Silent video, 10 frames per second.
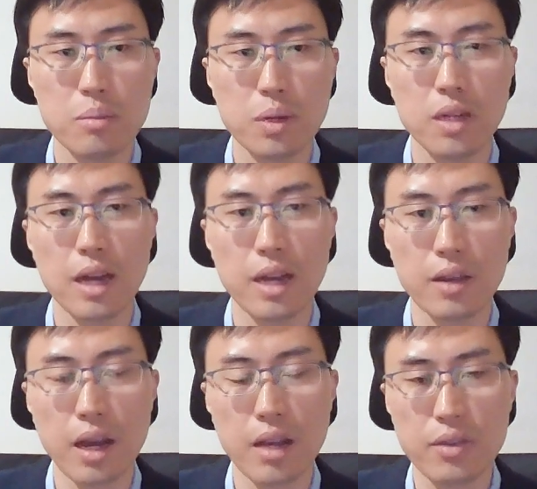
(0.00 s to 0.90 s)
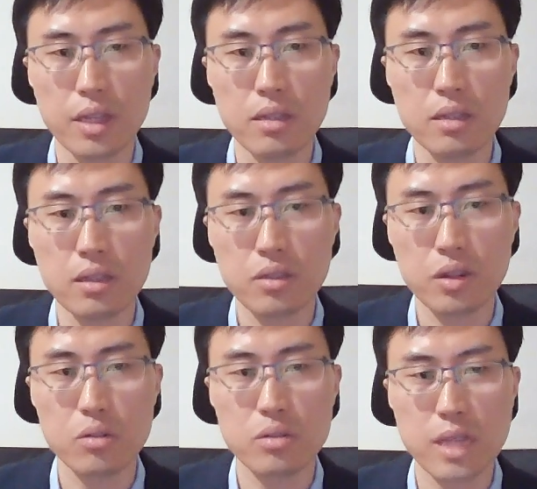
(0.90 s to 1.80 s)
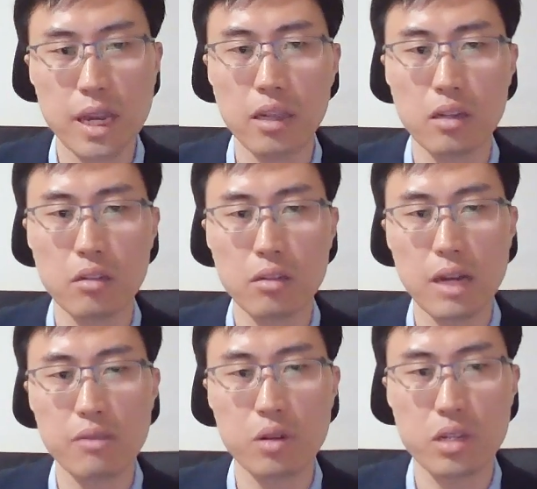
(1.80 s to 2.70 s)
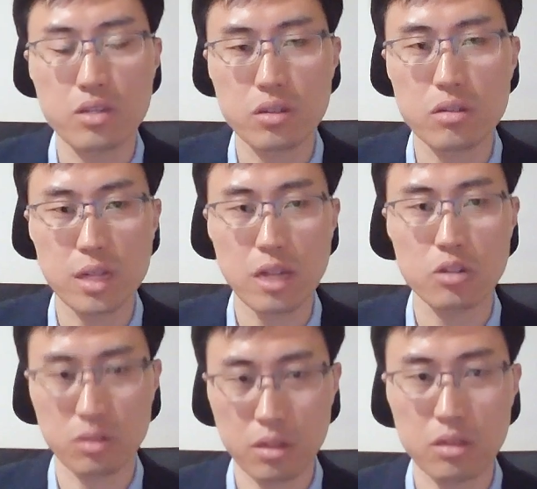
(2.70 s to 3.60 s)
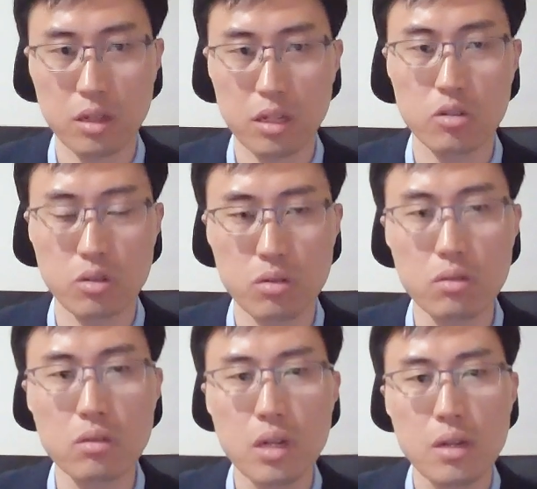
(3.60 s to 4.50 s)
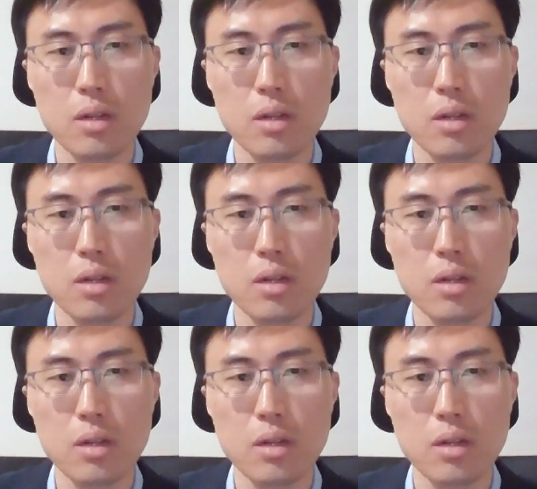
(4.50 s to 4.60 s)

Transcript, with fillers: But I think those technical level concerns are certainly true,